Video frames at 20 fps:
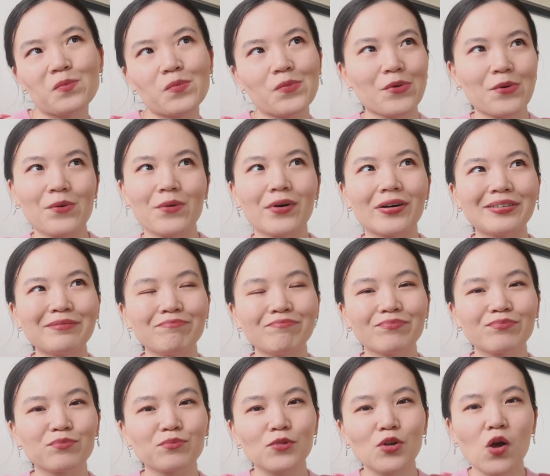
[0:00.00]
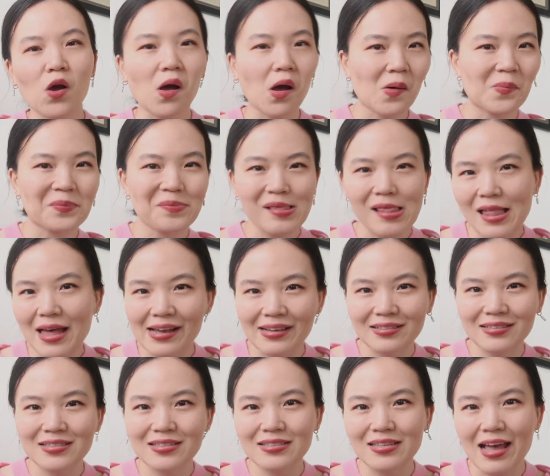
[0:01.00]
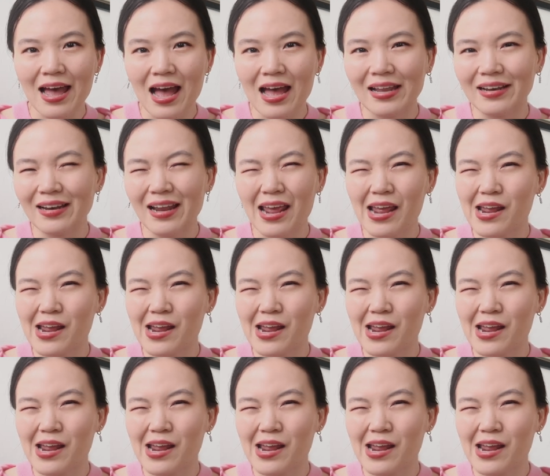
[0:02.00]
more complex and